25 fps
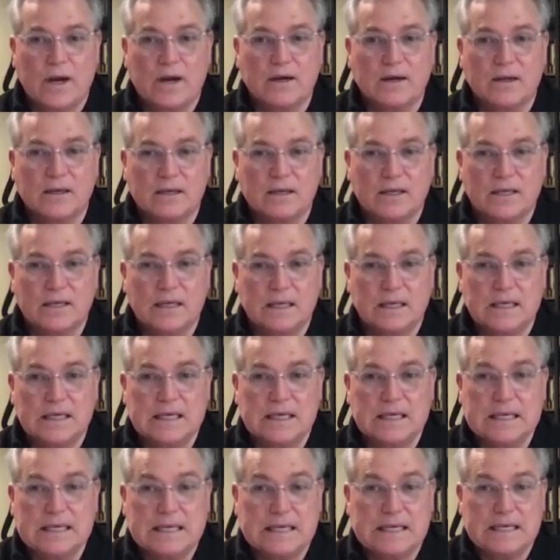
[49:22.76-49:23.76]
Where
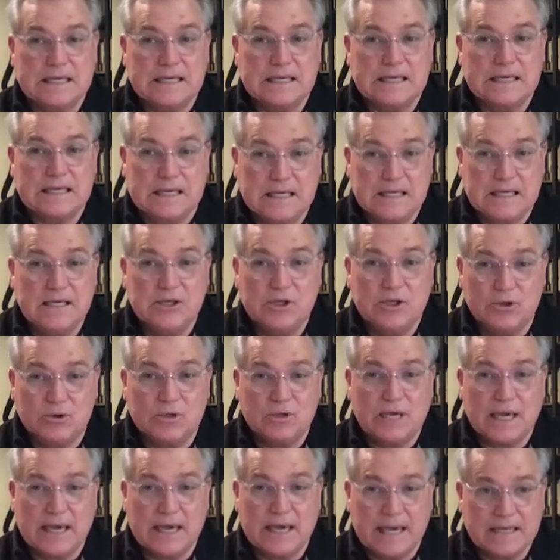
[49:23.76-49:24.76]

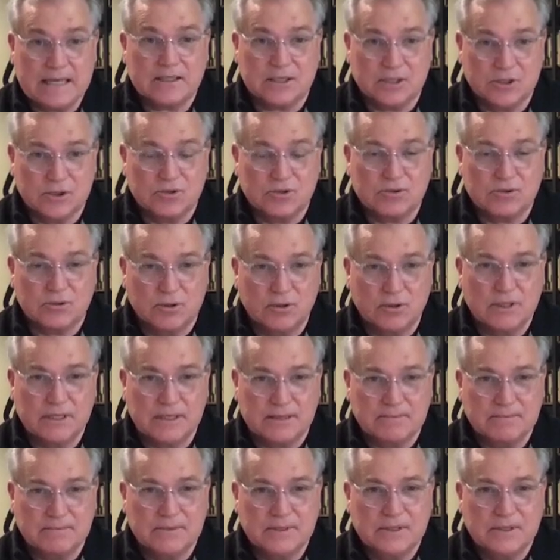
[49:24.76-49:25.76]
you can't control
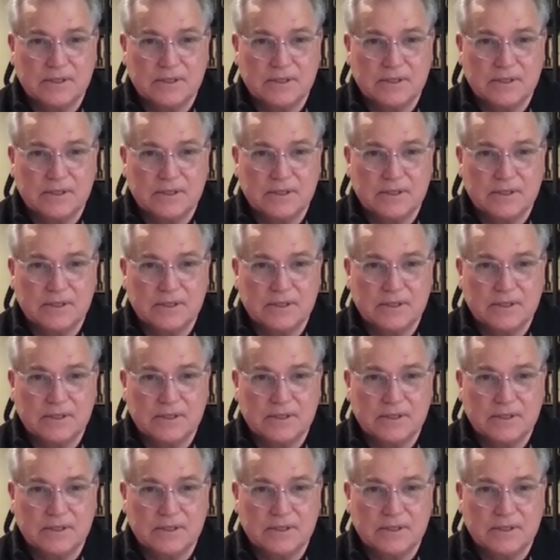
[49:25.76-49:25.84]
him.